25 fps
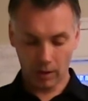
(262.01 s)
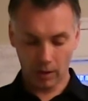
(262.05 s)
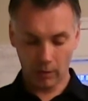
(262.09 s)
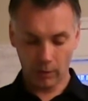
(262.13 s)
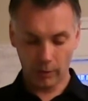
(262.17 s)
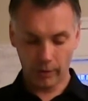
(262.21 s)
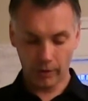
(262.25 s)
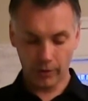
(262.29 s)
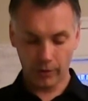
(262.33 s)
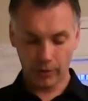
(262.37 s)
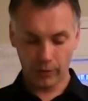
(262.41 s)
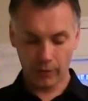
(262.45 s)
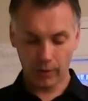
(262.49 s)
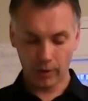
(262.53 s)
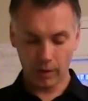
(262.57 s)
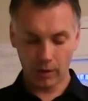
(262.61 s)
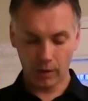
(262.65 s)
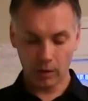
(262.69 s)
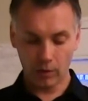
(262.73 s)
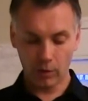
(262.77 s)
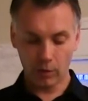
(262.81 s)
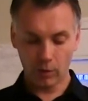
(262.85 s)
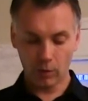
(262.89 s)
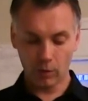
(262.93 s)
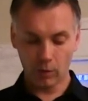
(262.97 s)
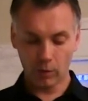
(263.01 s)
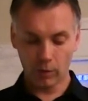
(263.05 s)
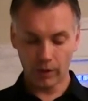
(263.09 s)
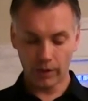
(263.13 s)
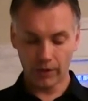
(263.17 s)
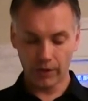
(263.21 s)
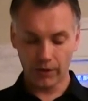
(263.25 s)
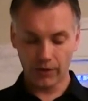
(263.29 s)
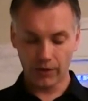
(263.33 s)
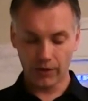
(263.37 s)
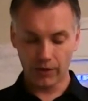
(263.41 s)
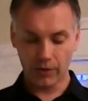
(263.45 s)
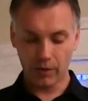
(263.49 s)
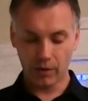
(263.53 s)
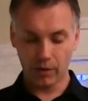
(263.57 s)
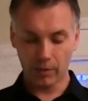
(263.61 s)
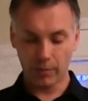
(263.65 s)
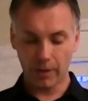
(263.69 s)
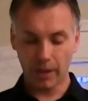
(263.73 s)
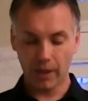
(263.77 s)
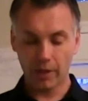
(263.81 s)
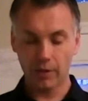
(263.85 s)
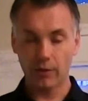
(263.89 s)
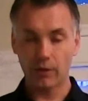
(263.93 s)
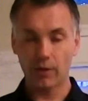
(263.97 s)
Windows 3.0 was a
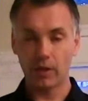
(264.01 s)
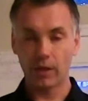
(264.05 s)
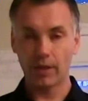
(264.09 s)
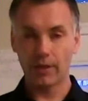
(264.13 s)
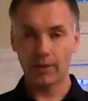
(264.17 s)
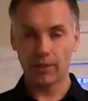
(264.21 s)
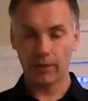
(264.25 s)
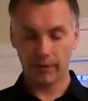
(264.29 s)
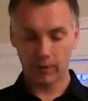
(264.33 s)
major release,